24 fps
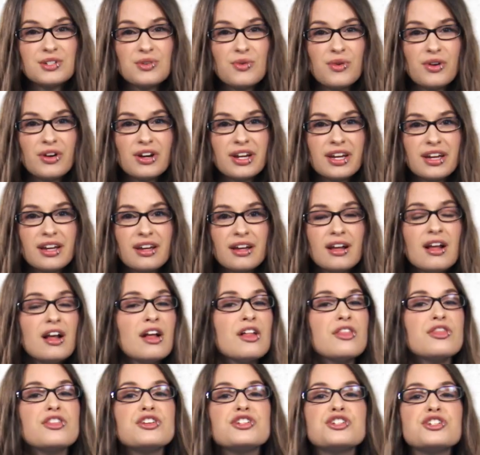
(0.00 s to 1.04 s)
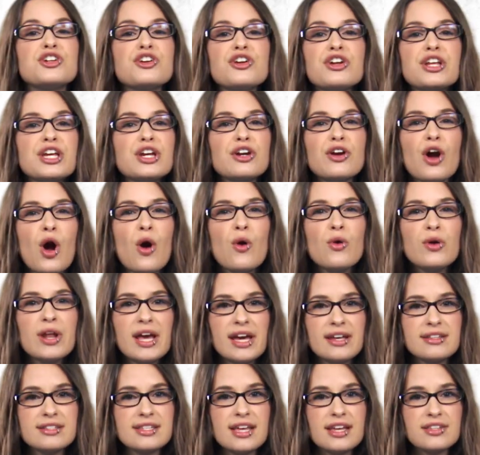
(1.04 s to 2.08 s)
story? The journey your own
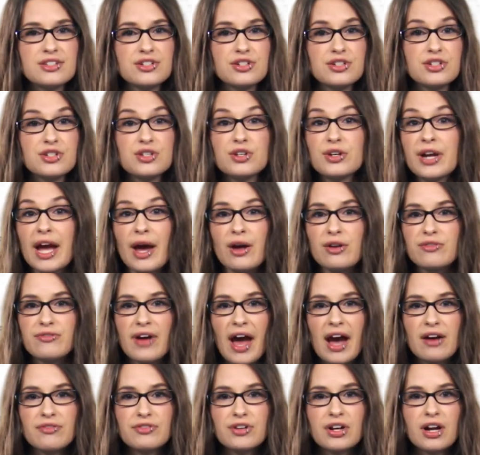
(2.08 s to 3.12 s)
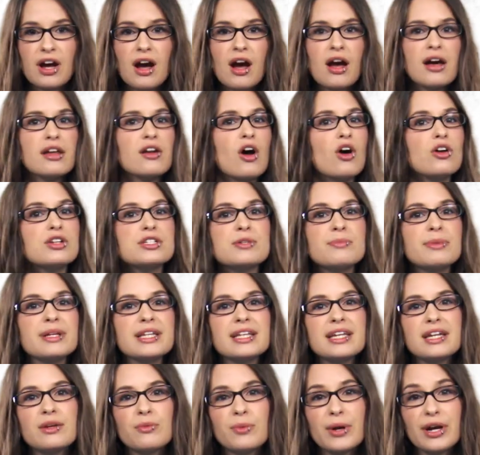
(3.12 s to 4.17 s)
ancestors took out of Africa and
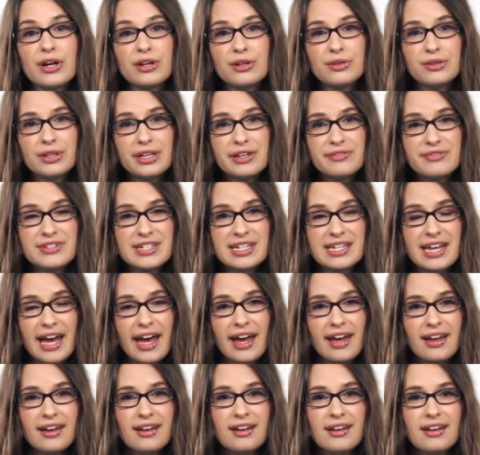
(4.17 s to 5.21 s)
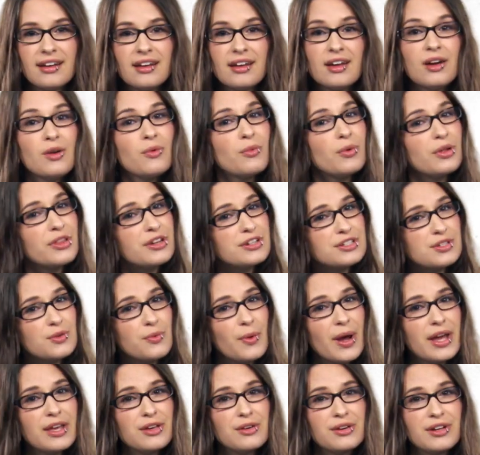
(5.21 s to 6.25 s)
ultimately to where you live today? Well, there's a
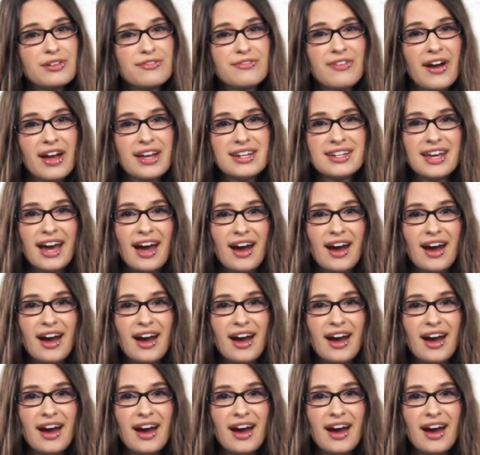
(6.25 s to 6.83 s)
way you can find